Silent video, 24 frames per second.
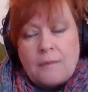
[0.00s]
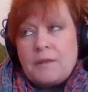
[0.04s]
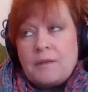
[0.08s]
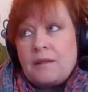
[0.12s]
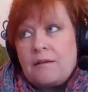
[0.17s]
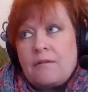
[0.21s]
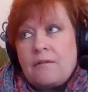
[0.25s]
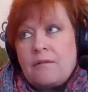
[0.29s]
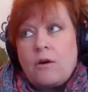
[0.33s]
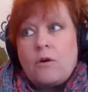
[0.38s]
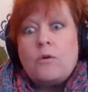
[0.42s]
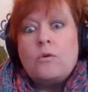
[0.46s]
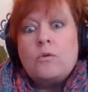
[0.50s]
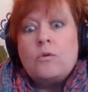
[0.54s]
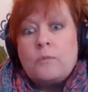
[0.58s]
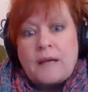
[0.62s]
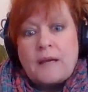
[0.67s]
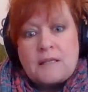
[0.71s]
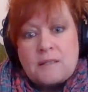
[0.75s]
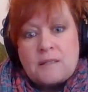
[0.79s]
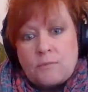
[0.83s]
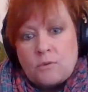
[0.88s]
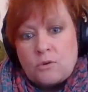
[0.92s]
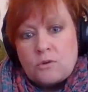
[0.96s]
and there are
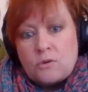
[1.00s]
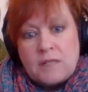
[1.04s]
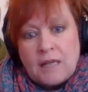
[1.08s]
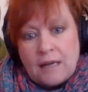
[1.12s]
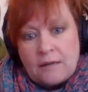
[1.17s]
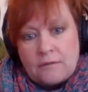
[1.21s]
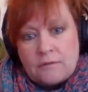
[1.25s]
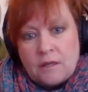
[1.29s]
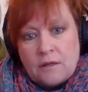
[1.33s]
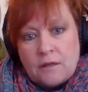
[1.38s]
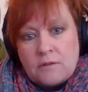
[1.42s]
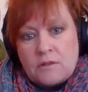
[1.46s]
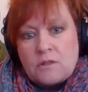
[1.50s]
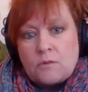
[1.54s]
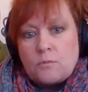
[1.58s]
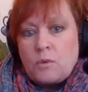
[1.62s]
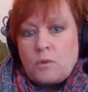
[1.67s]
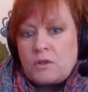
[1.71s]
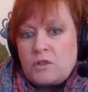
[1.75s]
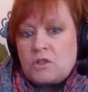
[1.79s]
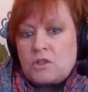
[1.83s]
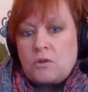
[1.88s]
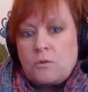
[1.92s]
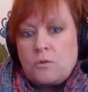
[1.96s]
always more downloads, and
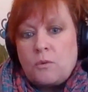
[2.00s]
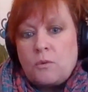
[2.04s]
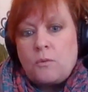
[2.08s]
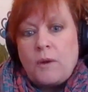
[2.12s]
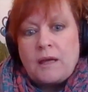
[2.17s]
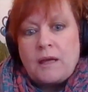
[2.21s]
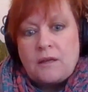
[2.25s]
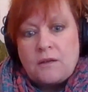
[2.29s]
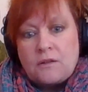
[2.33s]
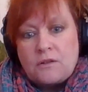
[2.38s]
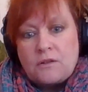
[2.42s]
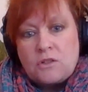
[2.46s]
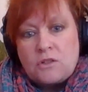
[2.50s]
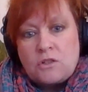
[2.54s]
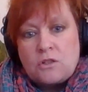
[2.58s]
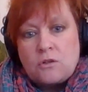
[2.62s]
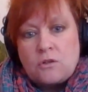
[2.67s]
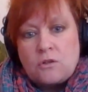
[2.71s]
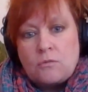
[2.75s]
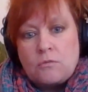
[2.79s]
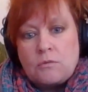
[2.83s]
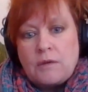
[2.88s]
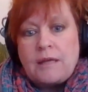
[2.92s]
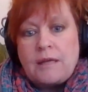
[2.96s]
once you awaken
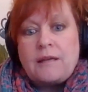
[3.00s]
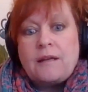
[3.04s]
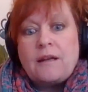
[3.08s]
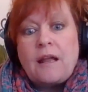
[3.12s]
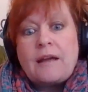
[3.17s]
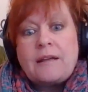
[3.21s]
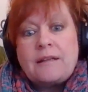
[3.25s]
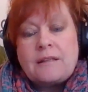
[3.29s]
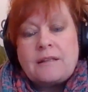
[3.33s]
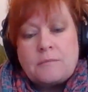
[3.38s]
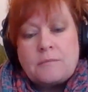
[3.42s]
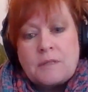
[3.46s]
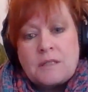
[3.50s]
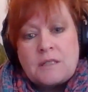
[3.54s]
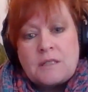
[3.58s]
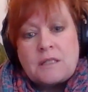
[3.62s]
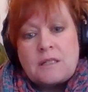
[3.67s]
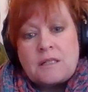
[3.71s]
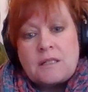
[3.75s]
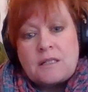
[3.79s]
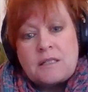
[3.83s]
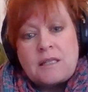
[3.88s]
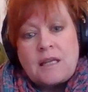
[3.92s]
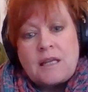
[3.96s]
to enlightenment
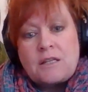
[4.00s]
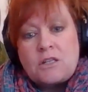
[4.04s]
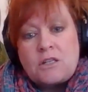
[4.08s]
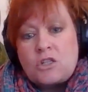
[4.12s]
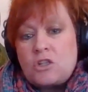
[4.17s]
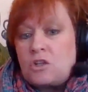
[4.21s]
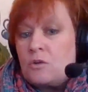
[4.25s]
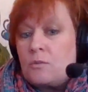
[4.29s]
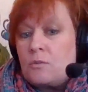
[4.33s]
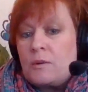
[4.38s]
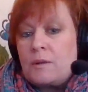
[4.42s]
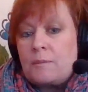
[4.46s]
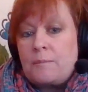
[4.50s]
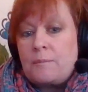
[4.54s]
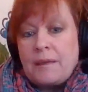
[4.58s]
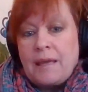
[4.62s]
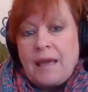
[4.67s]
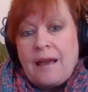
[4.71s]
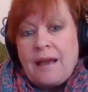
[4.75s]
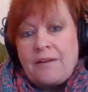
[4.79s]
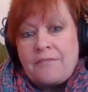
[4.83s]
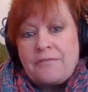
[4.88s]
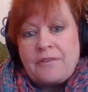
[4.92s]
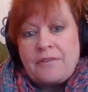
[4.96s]
and ascension, you will be
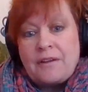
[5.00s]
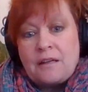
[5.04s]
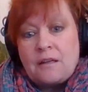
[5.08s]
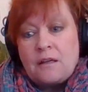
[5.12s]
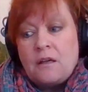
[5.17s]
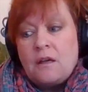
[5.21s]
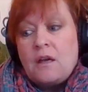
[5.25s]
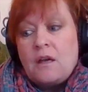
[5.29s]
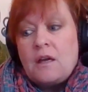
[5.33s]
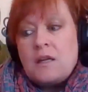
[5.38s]
having